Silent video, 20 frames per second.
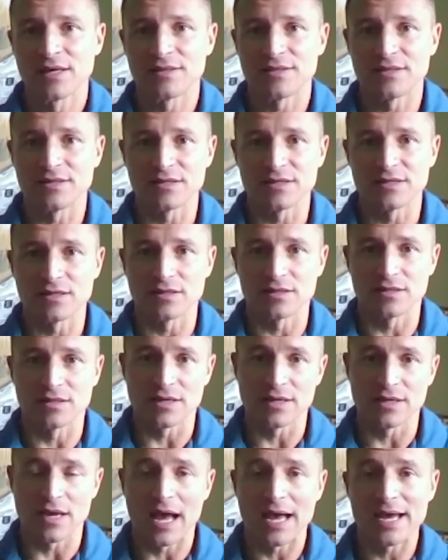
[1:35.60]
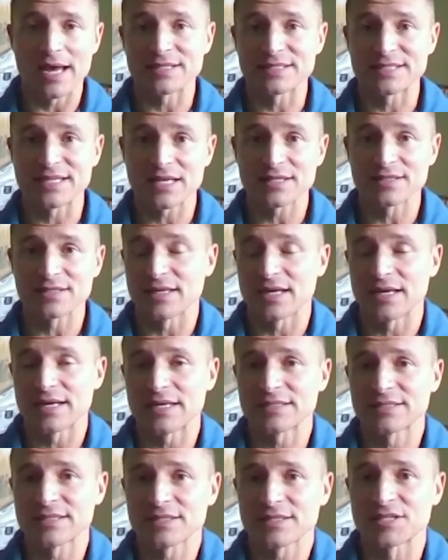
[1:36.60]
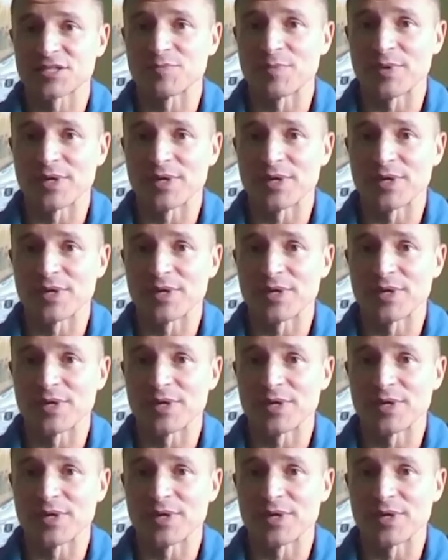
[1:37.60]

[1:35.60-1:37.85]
the ISS. The ISS has